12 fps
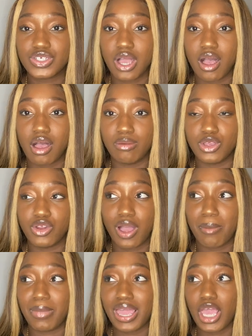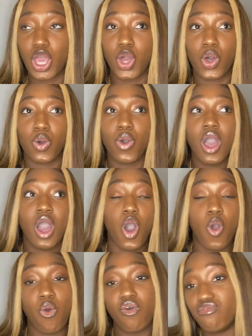I might go
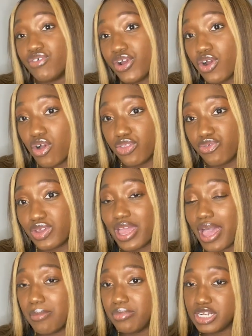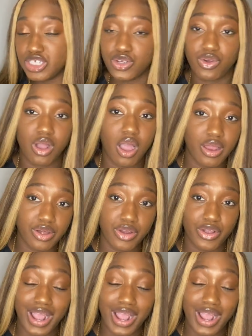over on the rehab budget or under.